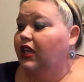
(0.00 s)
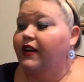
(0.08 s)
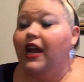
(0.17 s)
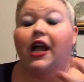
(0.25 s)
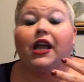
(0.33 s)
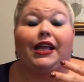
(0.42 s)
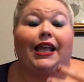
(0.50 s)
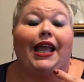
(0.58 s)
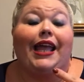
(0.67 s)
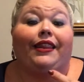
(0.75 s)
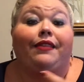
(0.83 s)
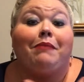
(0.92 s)
not,
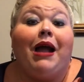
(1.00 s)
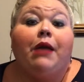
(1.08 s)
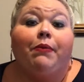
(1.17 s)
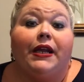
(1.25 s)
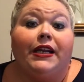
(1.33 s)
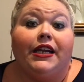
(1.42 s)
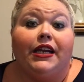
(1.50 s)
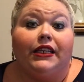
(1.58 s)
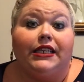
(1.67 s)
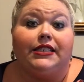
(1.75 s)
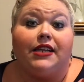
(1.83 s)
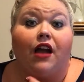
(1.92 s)
in my opinion, at
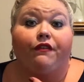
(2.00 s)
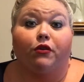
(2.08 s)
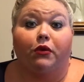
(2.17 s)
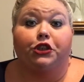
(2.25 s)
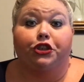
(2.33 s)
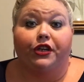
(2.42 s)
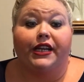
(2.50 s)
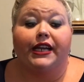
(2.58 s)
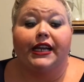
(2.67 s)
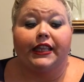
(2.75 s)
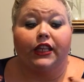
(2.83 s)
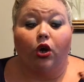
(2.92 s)
least not for what you're
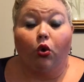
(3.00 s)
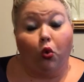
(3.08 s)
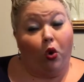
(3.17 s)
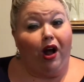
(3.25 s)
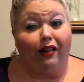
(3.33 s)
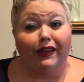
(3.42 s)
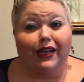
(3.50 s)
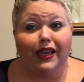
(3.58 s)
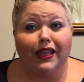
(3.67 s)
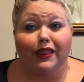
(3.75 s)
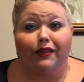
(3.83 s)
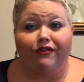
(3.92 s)
getting. The quality
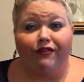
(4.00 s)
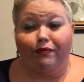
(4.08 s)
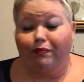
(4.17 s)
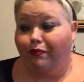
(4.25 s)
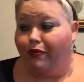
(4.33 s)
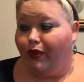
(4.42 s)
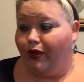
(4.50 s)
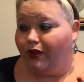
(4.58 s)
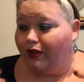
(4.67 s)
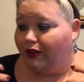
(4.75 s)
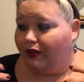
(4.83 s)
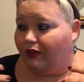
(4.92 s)
and the,
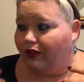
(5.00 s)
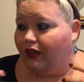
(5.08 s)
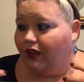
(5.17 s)
the,